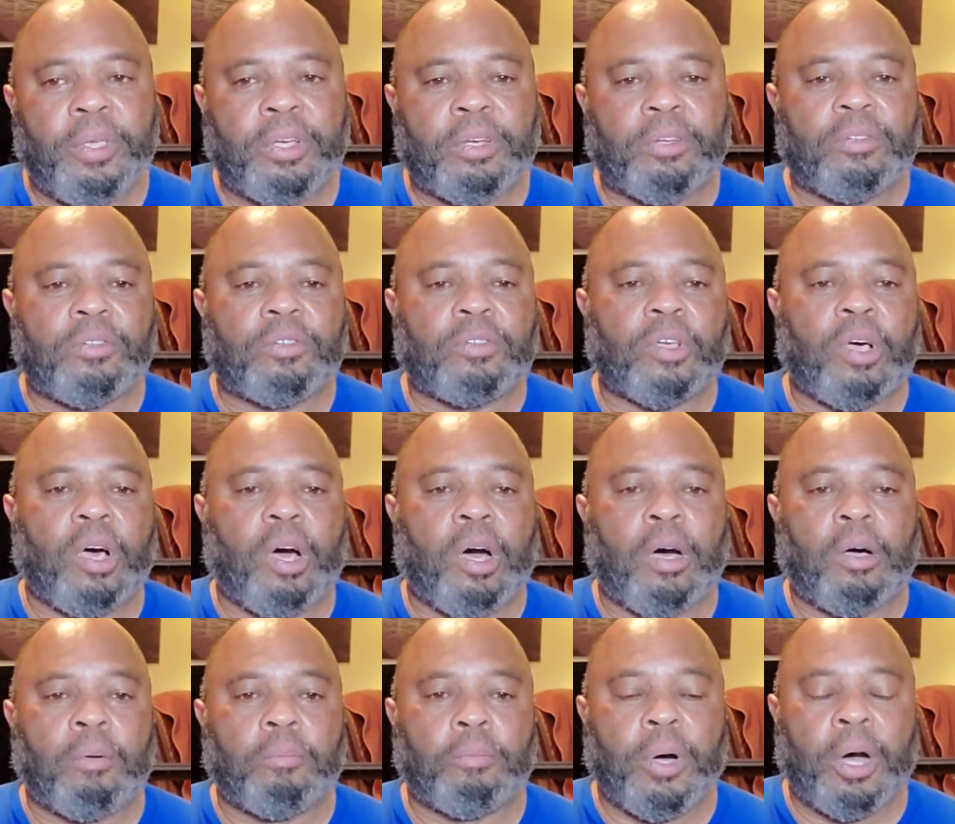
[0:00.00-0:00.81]
Mills
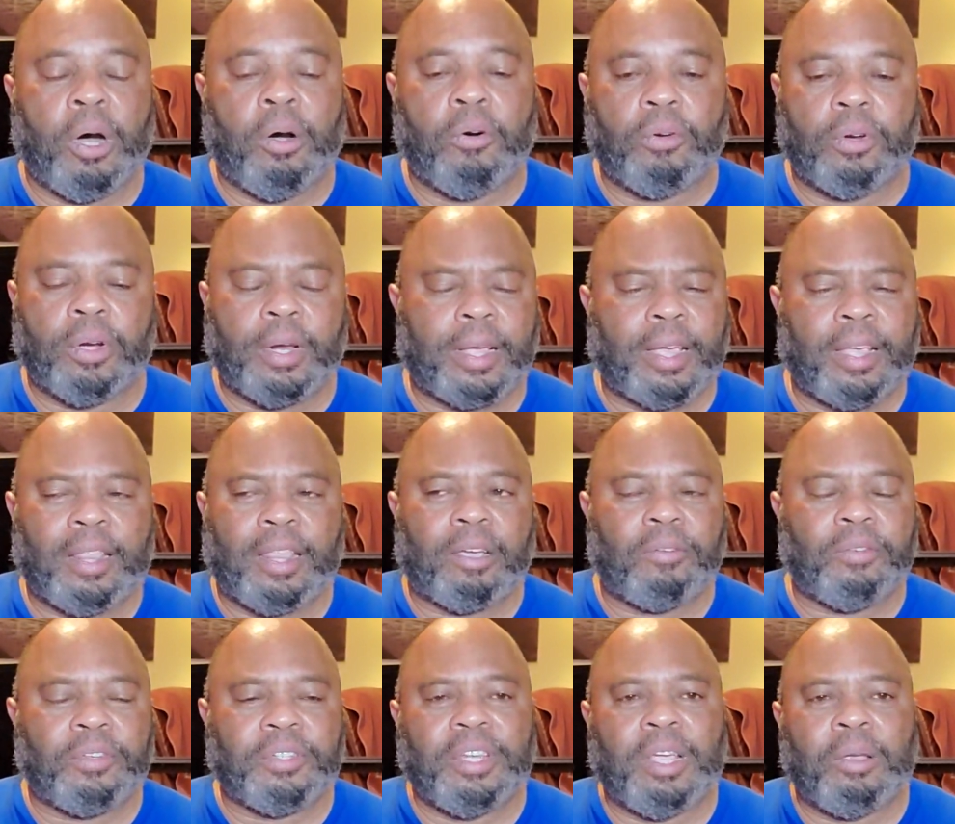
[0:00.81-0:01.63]
owner. I can't
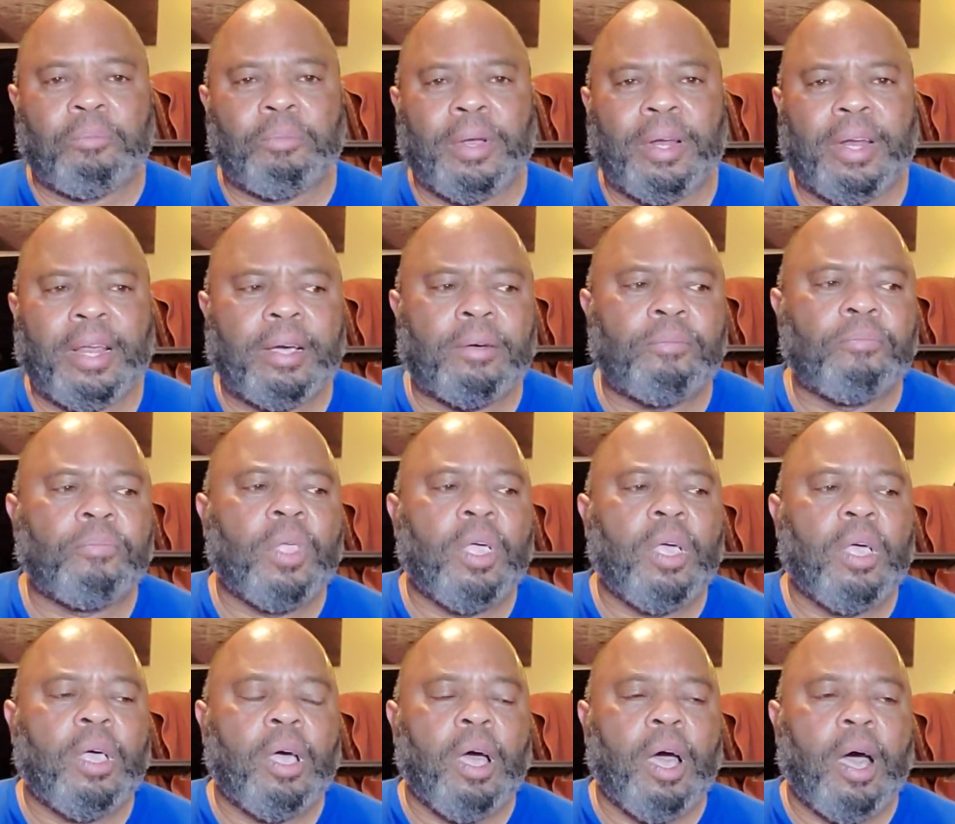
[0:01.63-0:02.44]
think of his name right now.
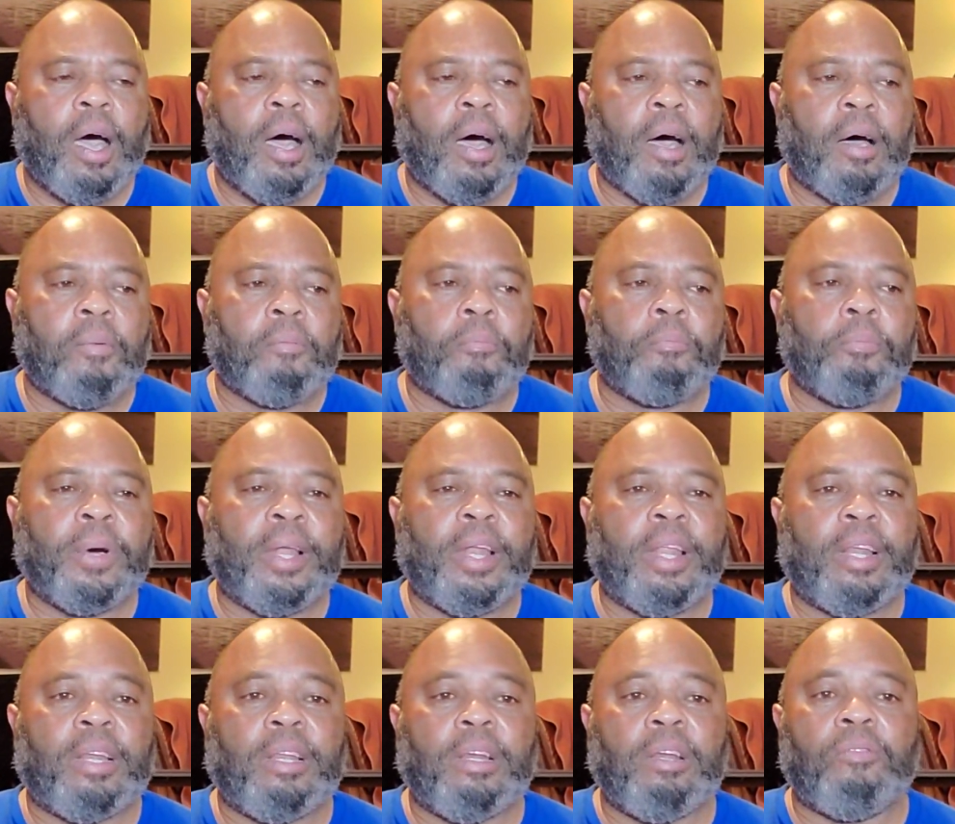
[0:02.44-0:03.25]

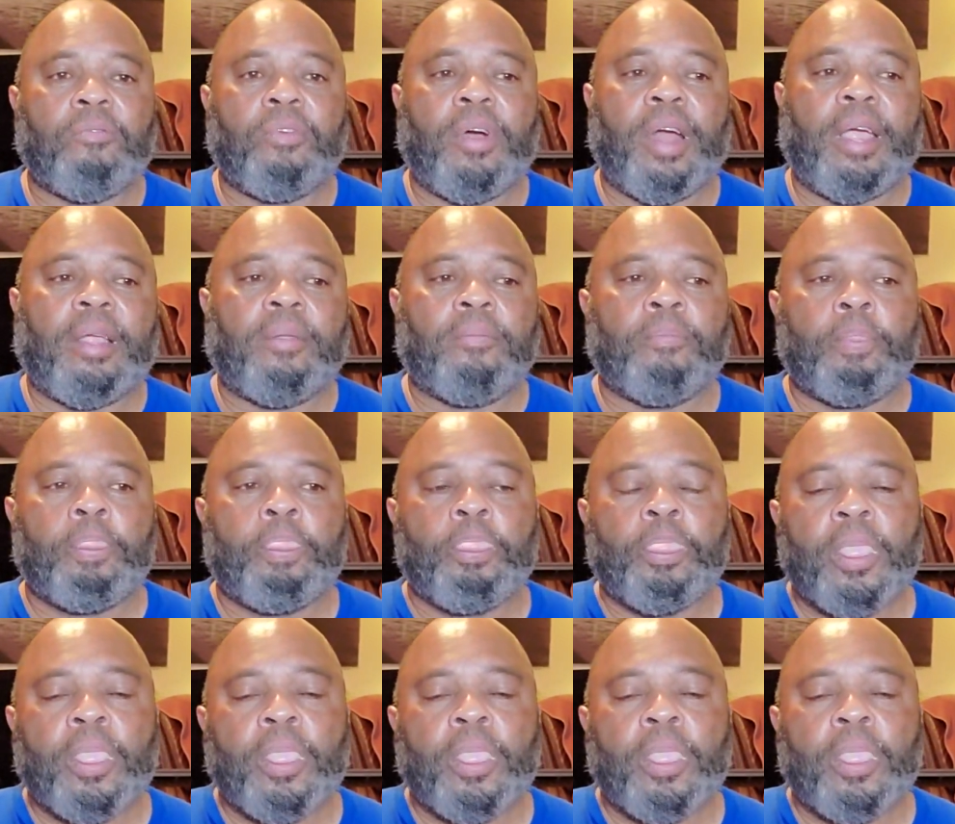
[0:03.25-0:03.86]
But at any rate,